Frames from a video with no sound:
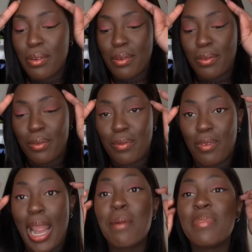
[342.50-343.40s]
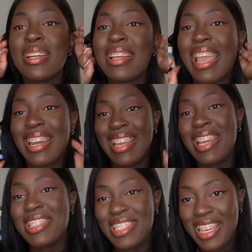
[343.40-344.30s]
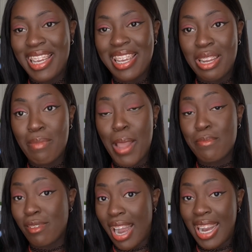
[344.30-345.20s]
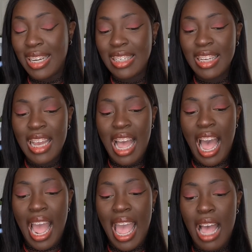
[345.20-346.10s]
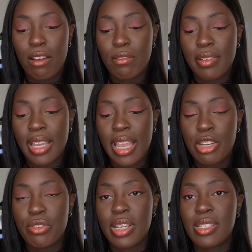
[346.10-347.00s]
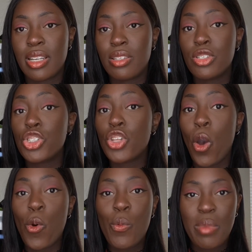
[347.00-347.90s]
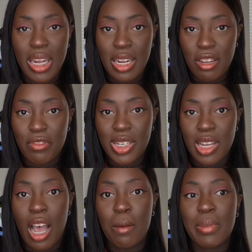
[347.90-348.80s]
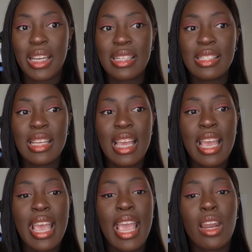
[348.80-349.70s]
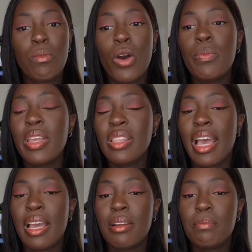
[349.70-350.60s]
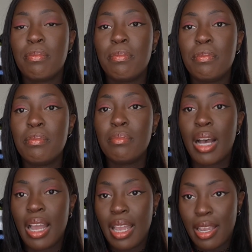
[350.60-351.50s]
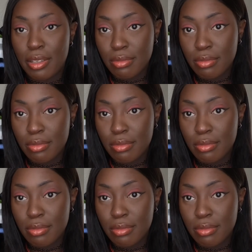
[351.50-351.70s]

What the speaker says: rampant ADHD in my brain, I have interest in so many different topics. And I'm hoping that by